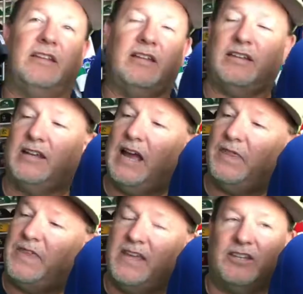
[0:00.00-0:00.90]
You got
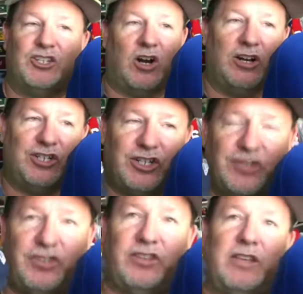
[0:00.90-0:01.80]
the Chargers.
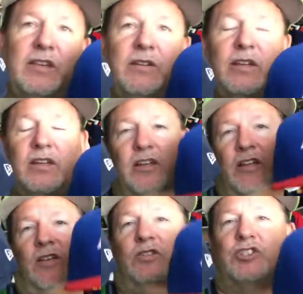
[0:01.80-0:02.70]
The
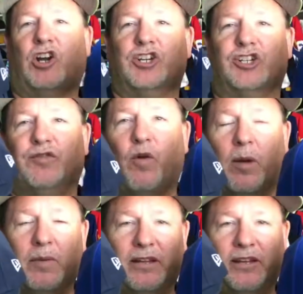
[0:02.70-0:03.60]
Chargers
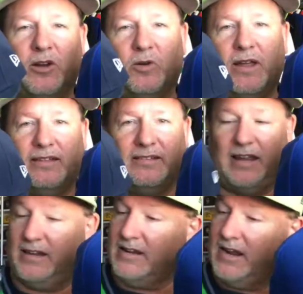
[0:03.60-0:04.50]
formerly known as
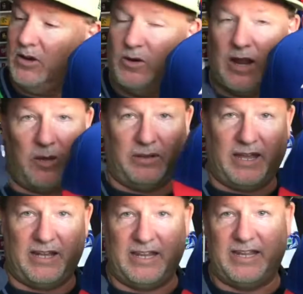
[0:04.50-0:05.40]
San Diego, now
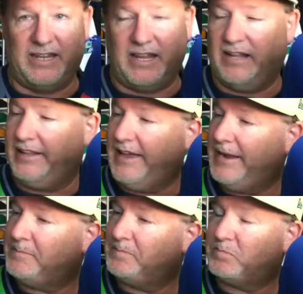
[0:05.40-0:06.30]
playing in LA.
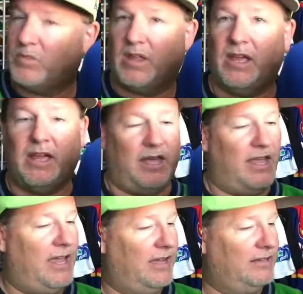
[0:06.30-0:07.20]

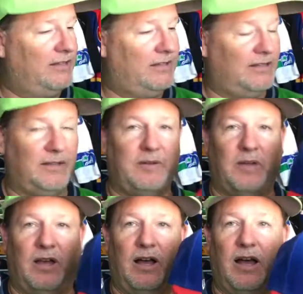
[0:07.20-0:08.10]
And
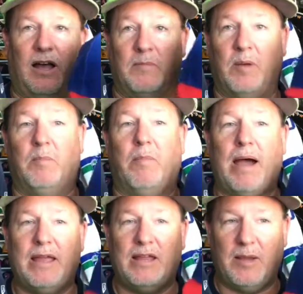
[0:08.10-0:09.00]

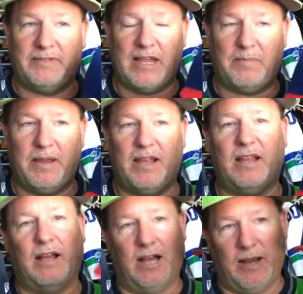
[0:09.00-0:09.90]
my upset pick,
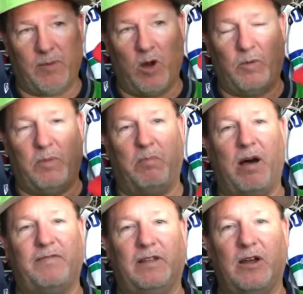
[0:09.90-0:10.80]
I'm going with
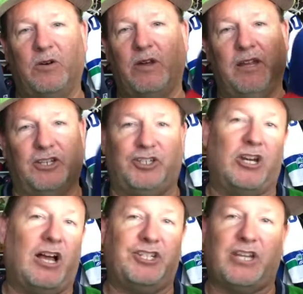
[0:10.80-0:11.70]
Buffalo.
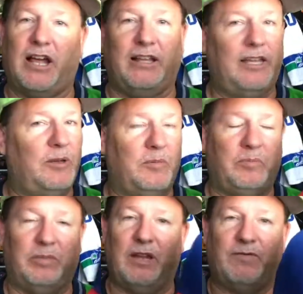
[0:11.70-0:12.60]
Josh Allen
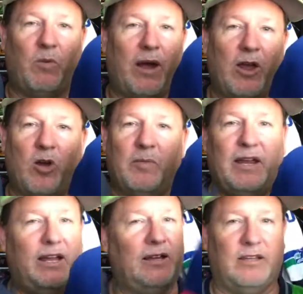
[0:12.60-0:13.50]
played for Wyoming.